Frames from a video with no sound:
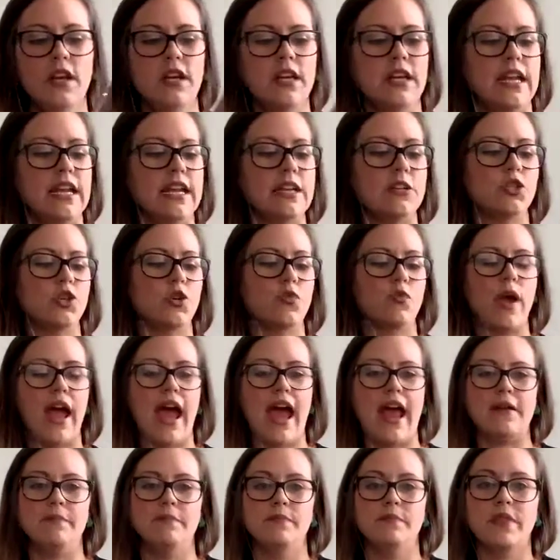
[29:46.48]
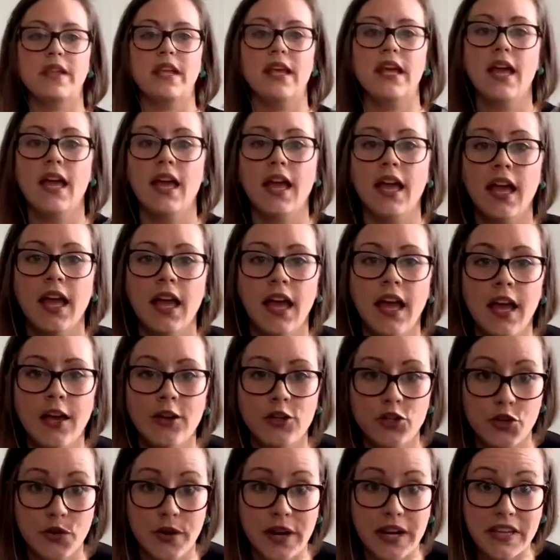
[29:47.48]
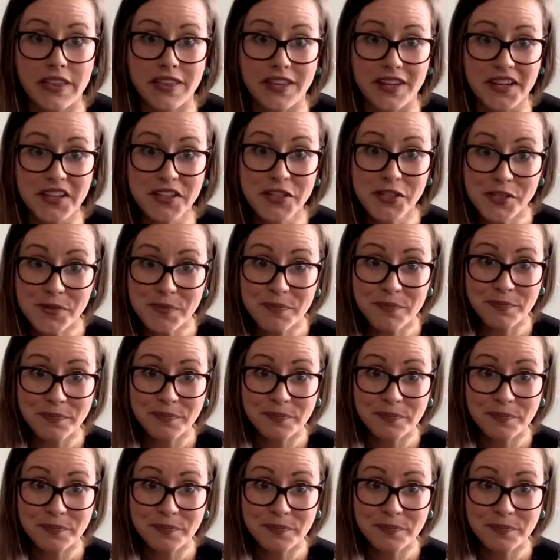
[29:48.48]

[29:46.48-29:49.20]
Means you're red. Drink these.